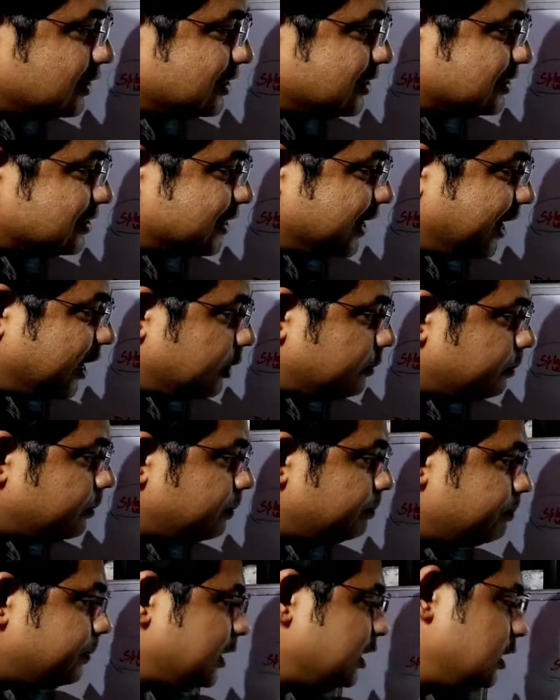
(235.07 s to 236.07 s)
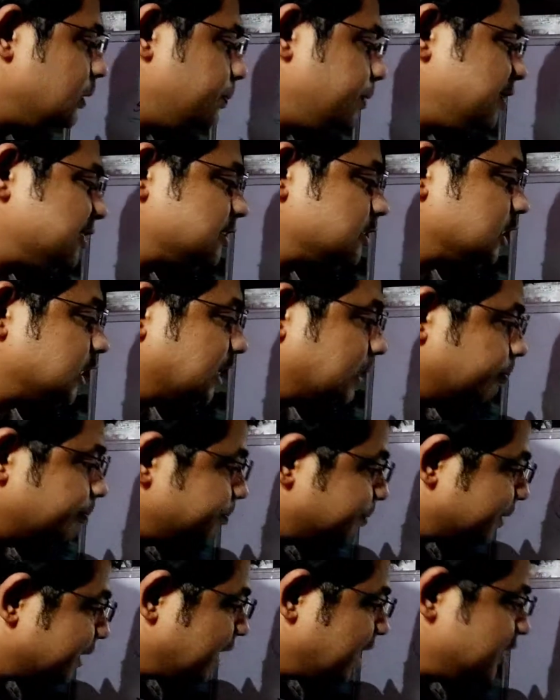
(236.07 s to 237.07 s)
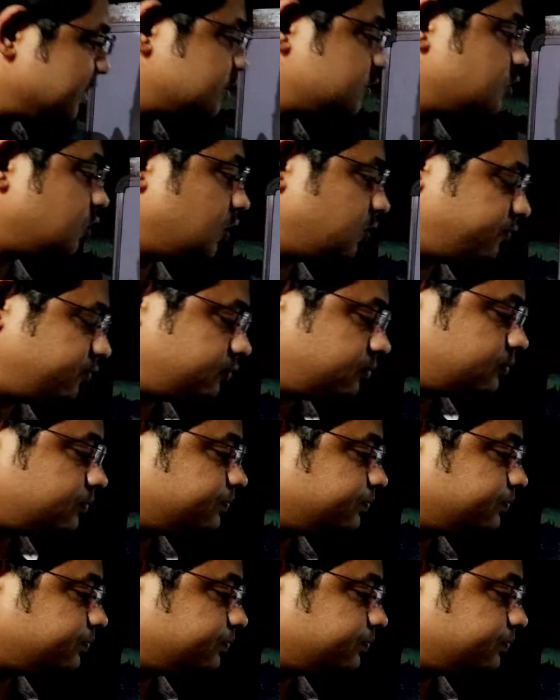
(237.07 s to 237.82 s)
this red pulp is comprised of